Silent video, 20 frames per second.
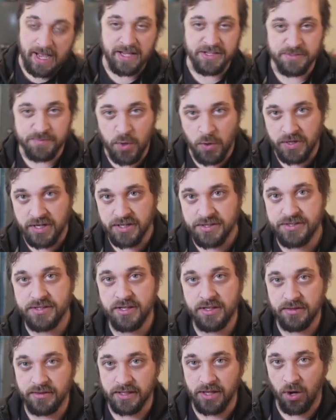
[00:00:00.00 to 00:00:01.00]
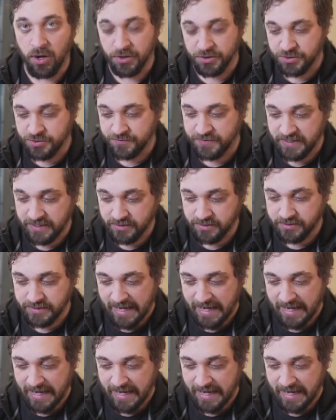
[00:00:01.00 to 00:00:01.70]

Asmodeus the Archfiend.